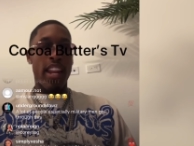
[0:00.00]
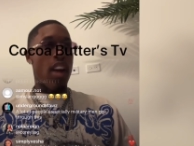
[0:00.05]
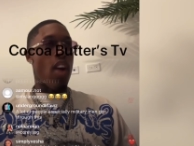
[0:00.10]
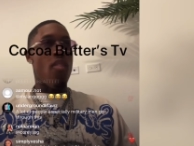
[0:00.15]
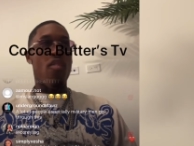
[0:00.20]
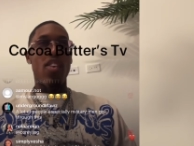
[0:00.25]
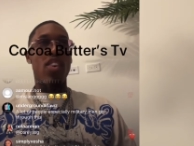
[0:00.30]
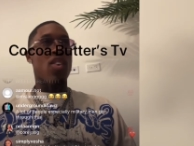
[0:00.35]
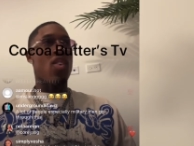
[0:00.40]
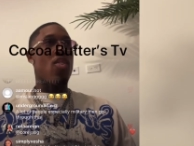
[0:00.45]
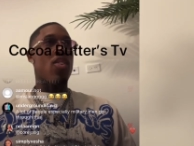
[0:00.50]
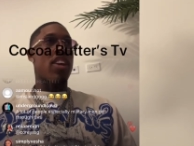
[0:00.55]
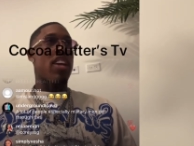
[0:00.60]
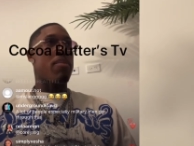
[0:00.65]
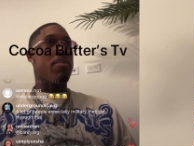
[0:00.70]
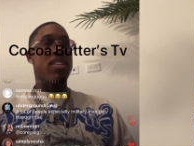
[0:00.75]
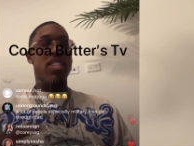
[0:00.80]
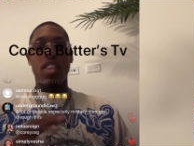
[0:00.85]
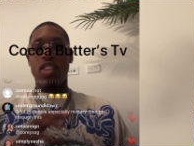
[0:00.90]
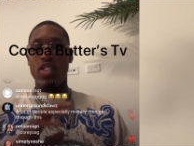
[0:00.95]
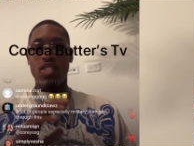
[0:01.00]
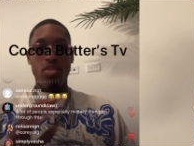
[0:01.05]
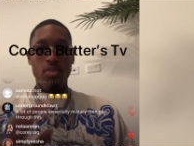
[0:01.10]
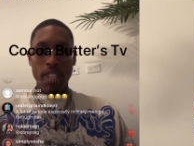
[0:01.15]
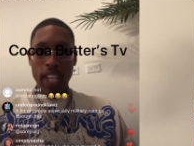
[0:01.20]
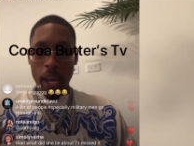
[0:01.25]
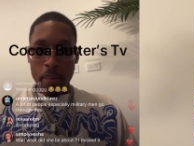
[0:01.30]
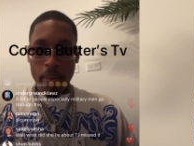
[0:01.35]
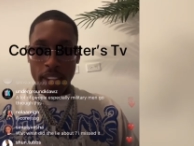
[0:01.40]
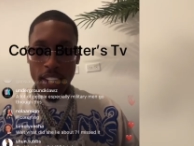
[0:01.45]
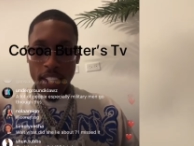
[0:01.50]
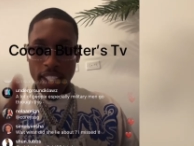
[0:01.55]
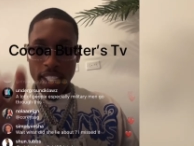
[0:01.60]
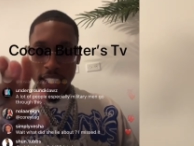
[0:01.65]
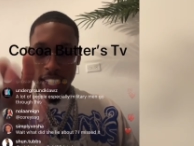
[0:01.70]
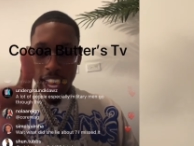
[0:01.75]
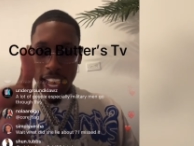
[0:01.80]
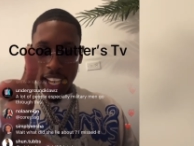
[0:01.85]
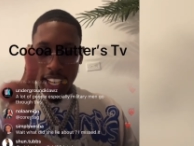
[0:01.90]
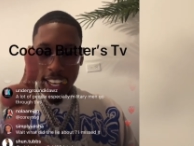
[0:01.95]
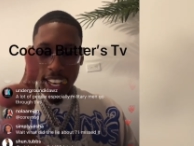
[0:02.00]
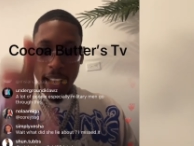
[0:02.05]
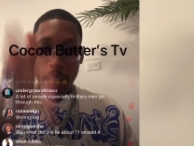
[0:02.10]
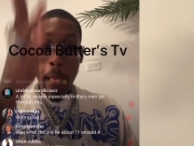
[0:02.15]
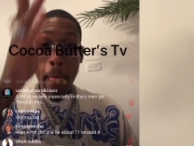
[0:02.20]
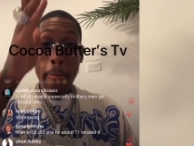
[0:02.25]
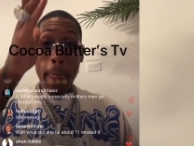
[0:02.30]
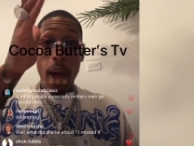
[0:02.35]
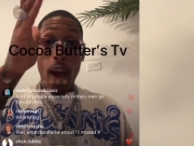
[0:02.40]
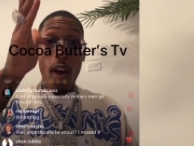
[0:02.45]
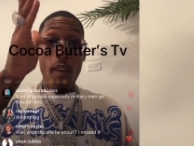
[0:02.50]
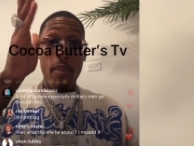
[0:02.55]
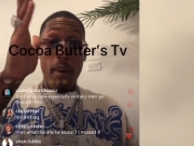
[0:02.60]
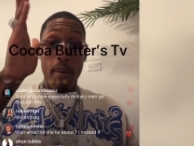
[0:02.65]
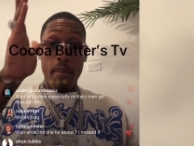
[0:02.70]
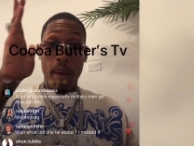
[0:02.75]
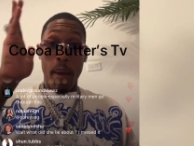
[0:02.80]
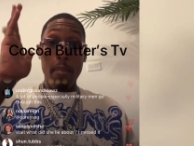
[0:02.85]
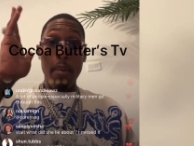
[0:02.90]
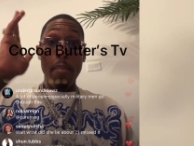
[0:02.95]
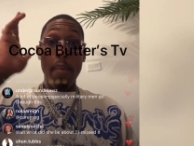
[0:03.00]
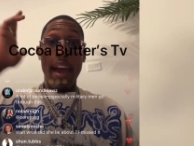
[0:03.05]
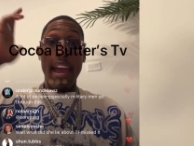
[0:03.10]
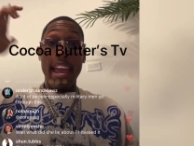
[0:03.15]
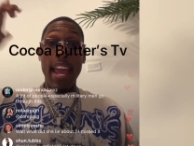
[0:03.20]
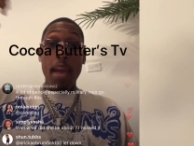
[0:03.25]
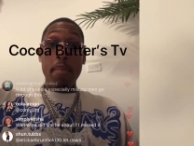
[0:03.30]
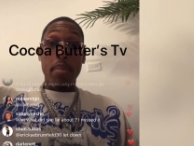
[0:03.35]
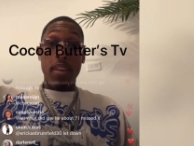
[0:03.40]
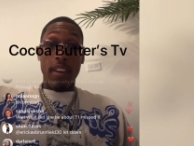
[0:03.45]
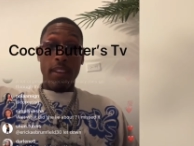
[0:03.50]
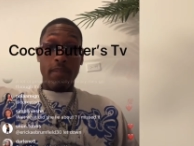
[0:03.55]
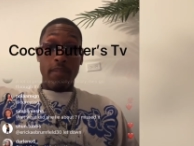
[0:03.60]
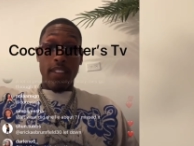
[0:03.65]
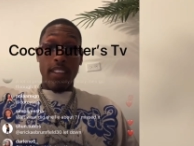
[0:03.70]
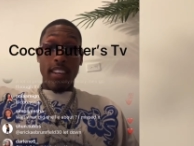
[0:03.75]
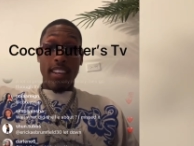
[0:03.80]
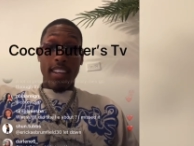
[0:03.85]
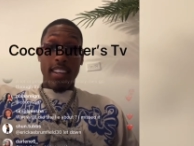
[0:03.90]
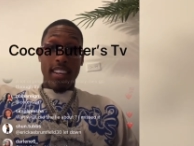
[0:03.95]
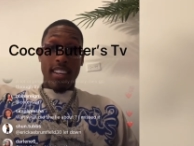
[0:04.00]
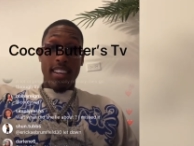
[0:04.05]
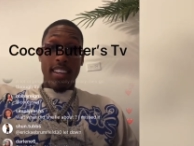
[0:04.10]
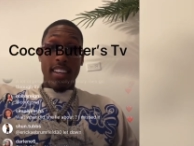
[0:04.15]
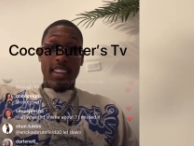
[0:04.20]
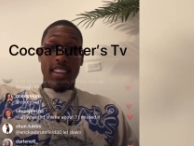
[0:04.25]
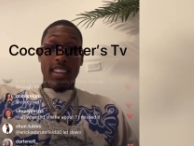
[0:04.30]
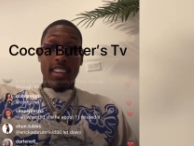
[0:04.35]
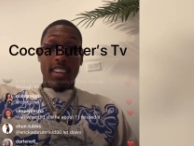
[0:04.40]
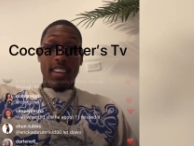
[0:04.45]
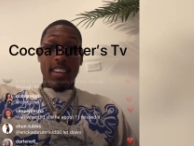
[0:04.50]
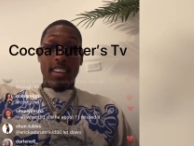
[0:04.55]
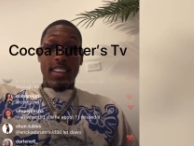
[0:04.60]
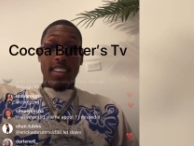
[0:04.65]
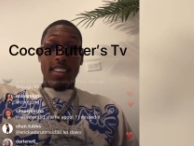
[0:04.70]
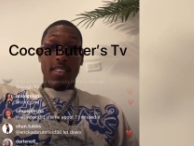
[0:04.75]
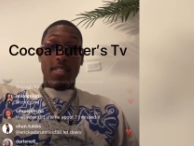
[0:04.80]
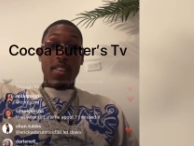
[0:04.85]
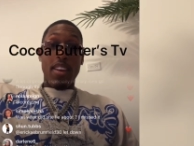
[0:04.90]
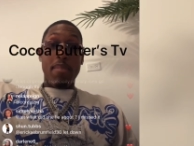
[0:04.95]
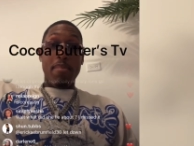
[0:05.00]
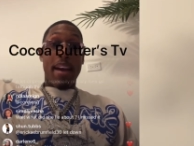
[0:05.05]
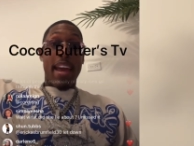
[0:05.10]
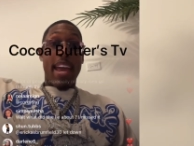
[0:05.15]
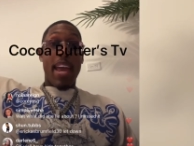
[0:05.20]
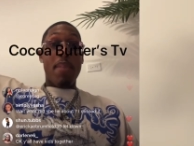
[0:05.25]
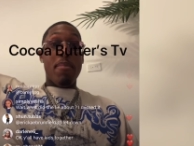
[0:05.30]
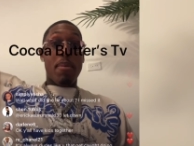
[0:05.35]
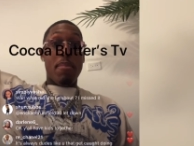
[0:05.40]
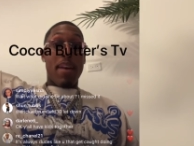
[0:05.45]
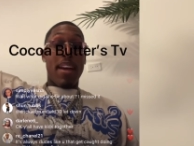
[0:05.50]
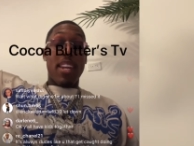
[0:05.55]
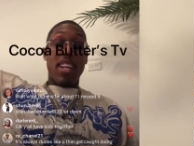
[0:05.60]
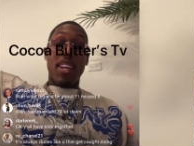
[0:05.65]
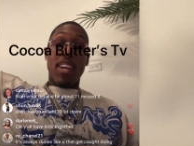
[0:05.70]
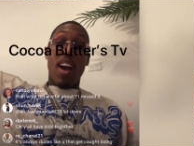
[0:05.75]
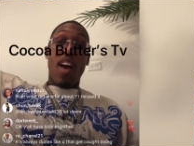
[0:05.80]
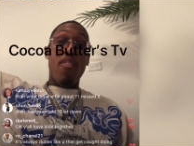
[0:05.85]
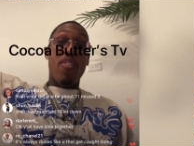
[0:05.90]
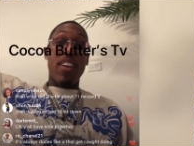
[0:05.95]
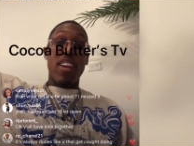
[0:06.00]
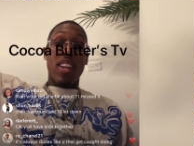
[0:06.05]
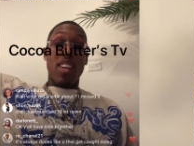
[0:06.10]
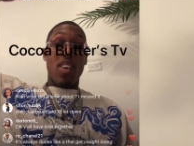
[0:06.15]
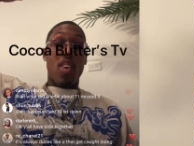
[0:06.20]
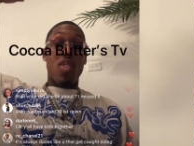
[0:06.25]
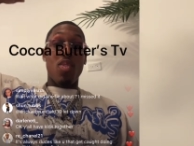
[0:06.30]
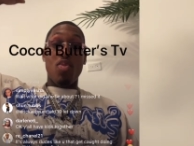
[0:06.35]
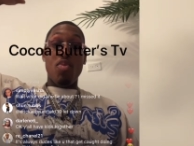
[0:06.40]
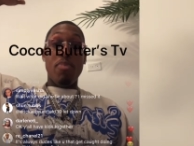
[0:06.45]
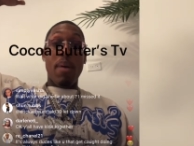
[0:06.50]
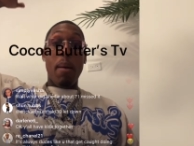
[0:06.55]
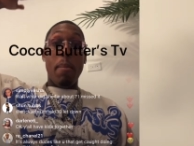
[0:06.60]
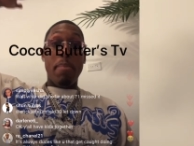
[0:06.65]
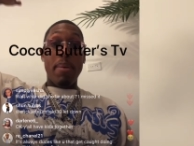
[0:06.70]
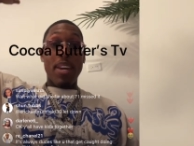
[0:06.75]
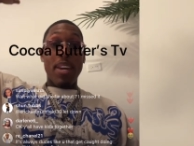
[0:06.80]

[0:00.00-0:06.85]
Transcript: finna go get me something. What time it is? It's Eight o'clock. I'm, I'm in Miami. We in Miami, my nigga. I'm finna go do my big